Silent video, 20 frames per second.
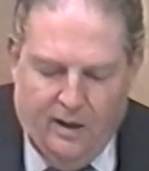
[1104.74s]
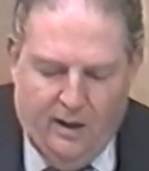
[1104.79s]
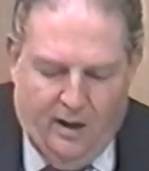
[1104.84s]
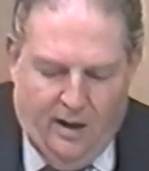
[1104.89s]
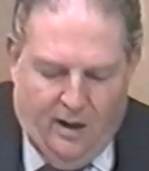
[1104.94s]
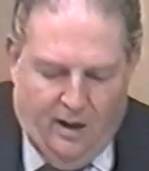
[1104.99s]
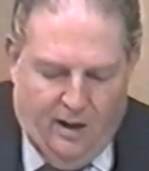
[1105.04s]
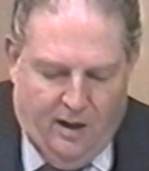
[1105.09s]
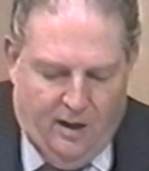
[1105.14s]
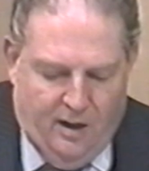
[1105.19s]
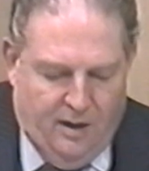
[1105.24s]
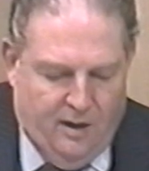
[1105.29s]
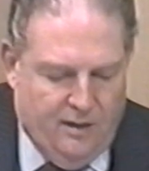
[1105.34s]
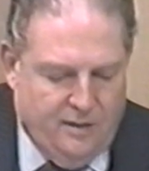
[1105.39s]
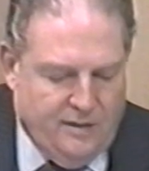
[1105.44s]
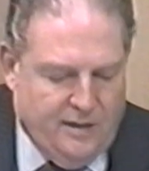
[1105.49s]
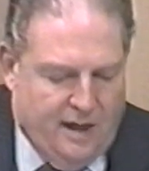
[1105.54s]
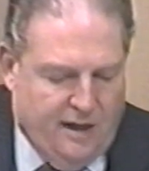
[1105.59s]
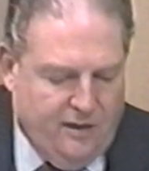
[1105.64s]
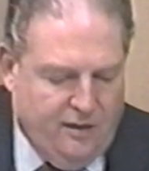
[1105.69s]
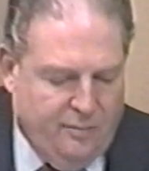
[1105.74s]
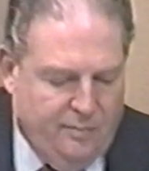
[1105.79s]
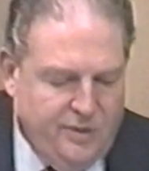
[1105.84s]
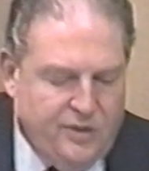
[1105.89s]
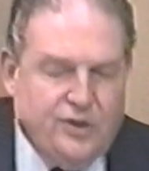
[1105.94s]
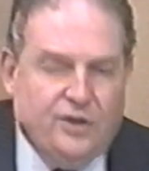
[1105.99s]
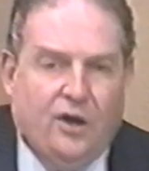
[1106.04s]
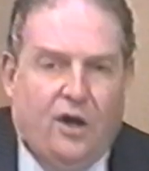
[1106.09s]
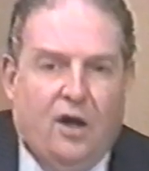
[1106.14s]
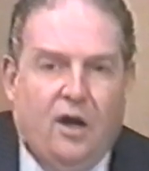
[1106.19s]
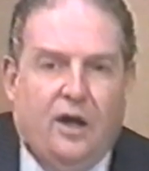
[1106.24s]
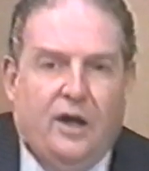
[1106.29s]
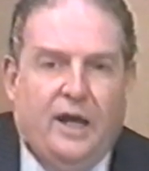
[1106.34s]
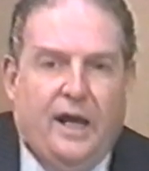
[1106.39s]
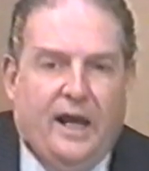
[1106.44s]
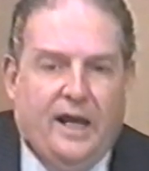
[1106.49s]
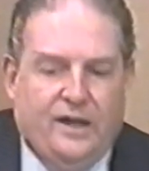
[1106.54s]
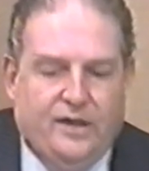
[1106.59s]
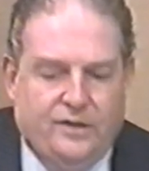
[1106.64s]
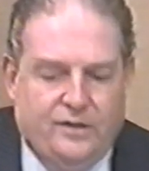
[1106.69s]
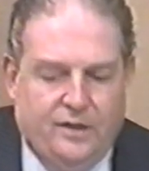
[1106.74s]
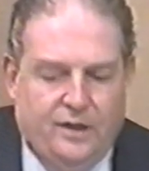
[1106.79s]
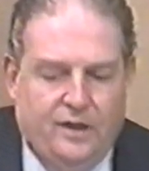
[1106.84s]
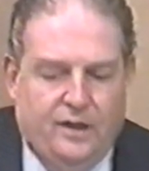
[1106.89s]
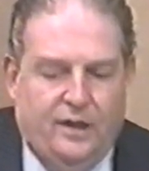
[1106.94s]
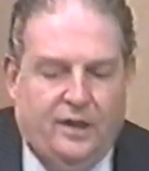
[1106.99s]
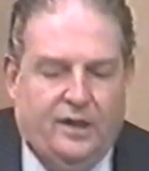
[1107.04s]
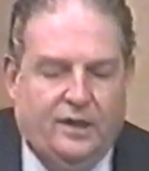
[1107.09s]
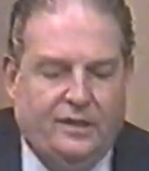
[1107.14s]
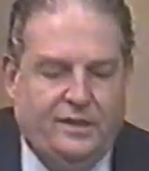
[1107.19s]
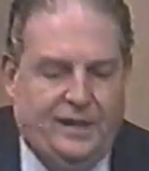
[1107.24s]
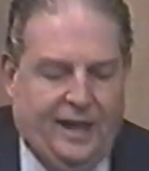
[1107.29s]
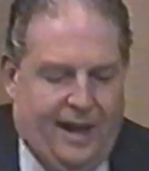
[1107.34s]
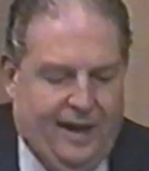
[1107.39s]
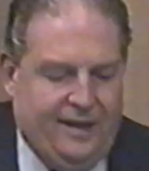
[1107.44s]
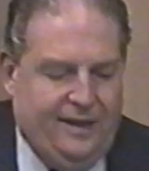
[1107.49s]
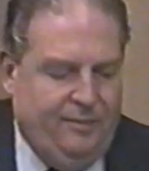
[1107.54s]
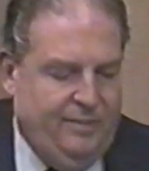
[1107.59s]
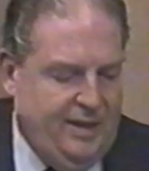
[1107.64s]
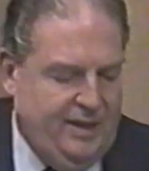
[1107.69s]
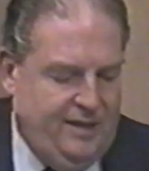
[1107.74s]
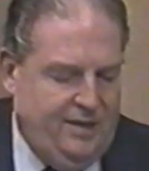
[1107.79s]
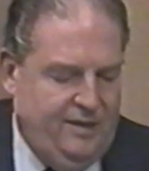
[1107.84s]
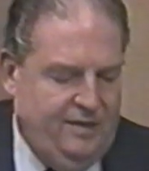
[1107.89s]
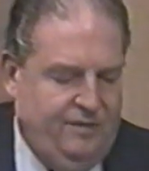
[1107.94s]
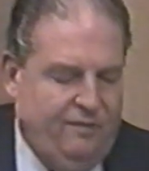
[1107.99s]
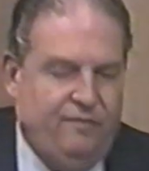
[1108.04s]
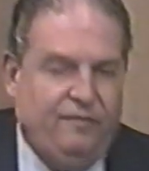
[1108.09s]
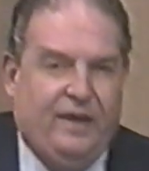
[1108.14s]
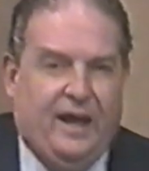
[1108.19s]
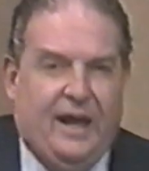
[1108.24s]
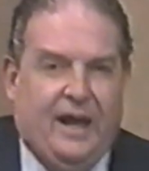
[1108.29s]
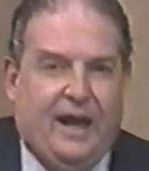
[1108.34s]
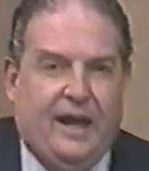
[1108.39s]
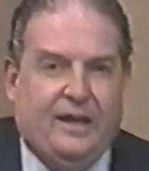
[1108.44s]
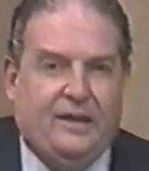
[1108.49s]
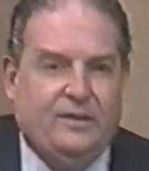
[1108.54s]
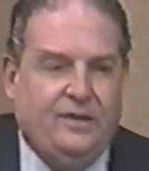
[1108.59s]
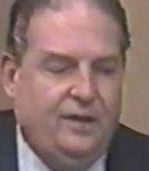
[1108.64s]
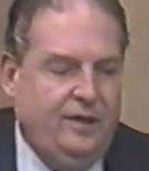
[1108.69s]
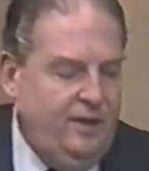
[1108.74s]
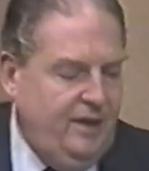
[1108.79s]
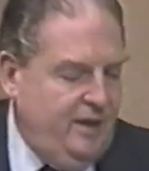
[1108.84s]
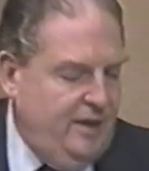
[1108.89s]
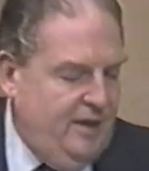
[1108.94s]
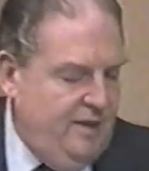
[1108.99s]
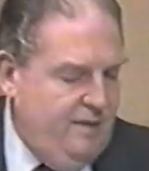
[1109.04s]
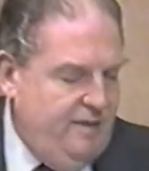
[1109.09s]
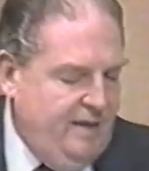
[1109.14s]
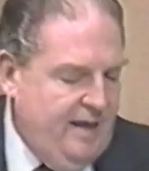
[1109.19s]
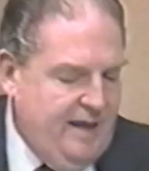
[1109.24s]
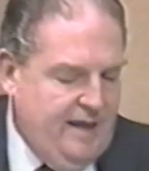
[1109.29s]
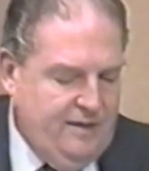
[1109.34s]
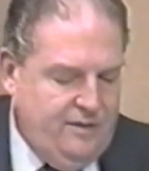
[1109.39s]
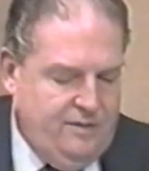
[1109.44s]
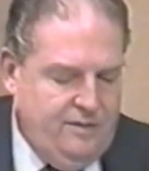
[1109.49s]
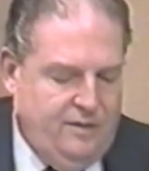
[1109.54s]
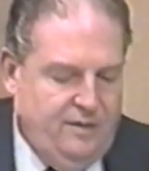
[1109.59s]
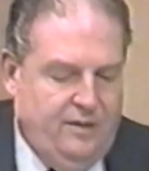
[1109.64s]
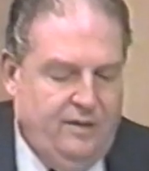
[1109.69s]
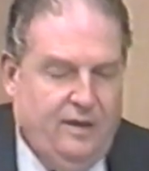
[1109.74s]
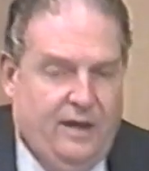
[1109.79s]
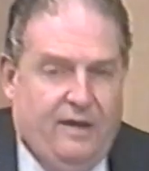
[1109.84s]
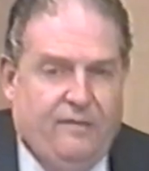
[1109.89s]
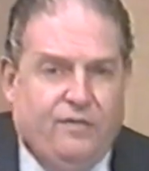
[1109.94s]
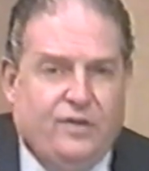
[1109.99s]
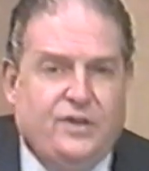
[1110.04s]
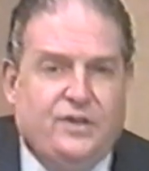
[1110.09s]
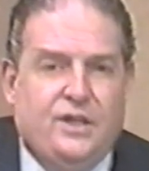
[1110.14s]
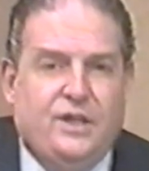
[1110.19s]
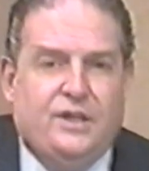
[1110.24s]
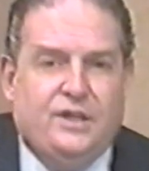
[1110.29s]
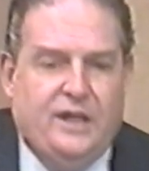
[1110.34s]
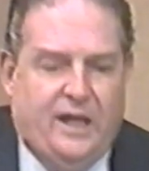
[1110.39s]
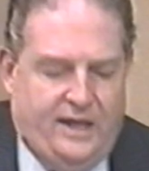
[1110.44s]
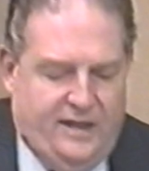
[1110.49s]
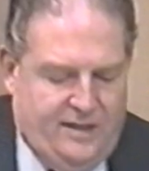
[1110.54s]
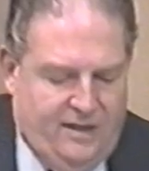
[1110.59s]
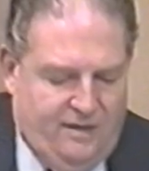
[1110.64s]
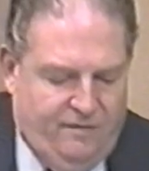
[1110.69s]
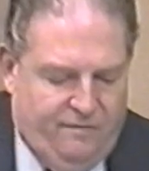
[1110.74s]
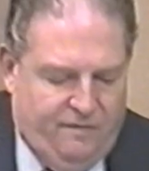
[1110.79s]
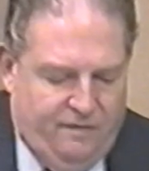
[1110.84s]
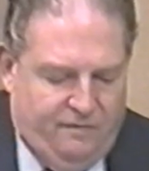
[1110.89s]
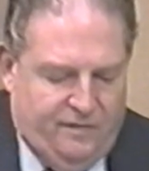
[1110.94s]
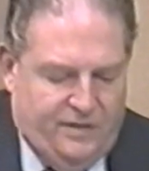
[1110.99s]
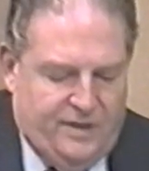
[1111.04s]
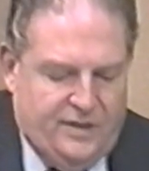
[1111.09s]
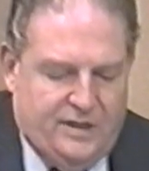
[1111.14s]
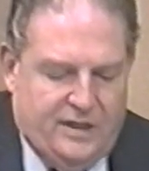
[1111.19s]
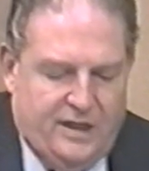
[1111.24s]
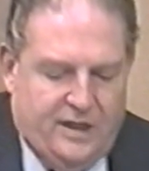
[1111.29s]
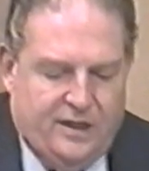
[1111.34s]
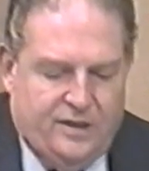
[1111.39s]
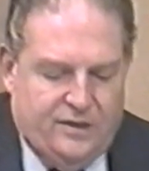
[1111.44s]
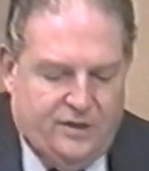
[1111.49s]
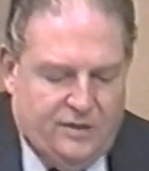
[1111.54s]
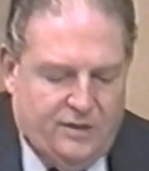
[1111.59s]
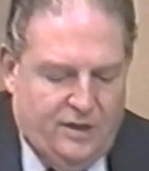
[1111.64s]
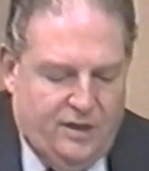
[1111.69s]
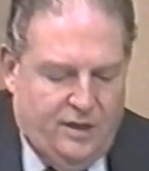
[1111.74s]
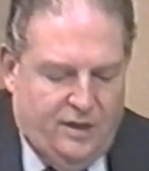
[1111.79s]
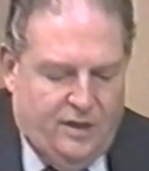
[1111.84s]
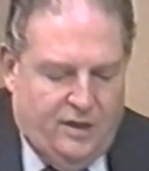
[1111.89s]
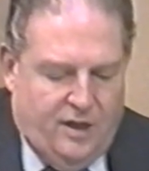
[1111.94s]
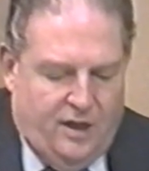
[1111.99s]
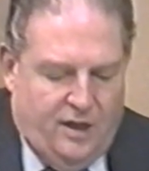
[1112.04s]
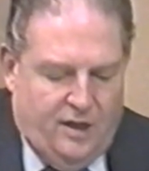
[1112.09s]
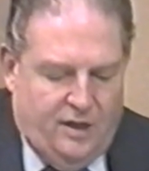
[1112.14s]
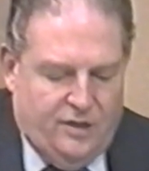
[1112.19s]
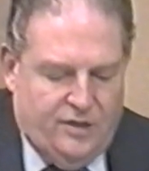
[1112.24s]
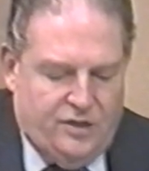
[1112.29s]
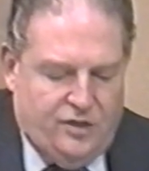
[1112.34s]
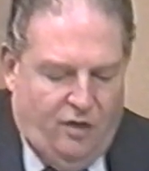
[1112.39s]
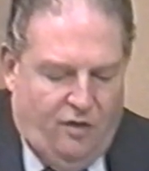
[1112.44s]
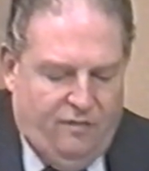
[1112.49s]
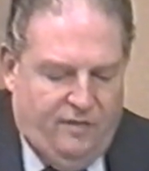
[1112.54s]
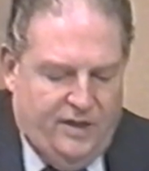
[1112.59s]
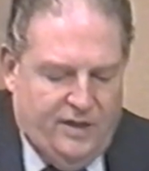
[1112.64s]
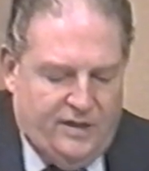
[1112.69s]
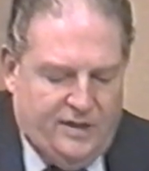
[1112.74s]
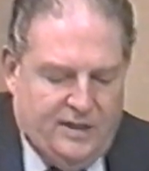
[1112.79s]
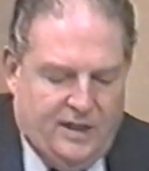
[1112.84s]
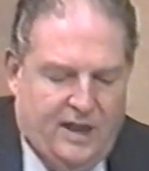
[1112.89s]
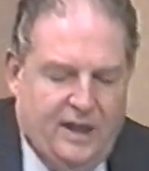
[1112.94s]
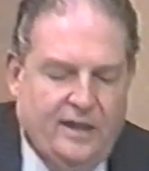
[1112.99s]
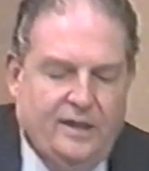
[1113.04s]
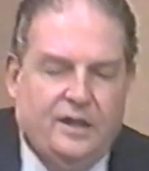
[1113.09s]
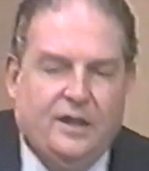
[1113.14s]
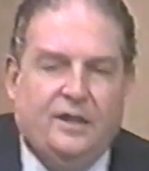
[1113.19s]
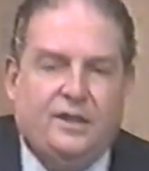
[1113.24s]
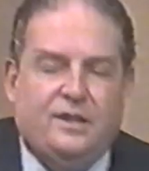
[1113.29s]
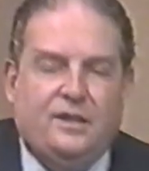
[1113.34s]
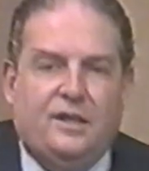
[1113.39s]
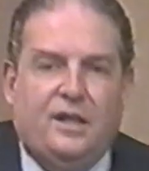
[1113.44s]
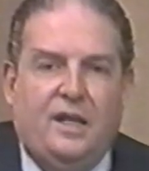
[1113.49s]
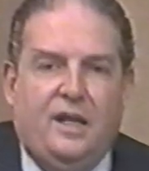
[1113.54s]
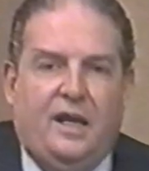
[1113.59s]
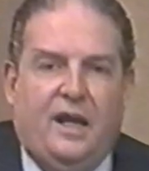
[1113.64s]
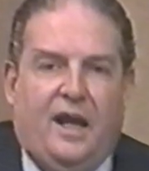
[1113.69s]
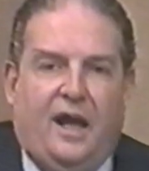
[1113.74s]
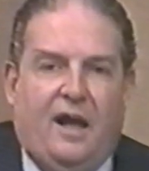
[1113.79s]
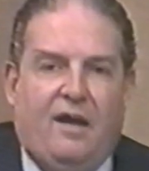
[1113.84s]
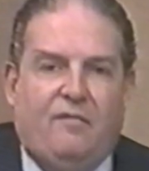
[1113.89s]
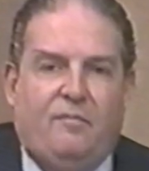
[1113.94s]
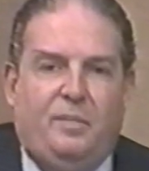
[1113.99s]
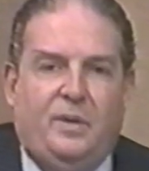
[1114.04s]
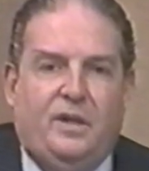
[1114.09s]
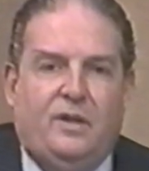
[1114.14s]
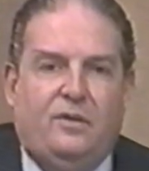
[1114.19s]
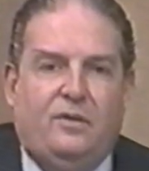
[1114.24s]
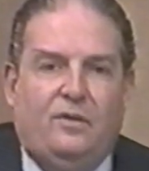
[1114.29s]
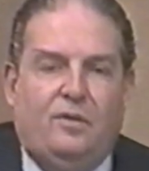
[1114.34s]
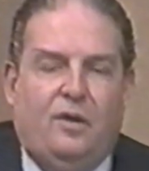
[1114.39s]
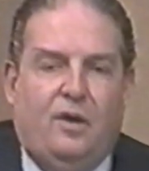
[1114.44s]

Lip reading: Dr. Bussard has documented the fact that ever since 1956, Soviet scientists have been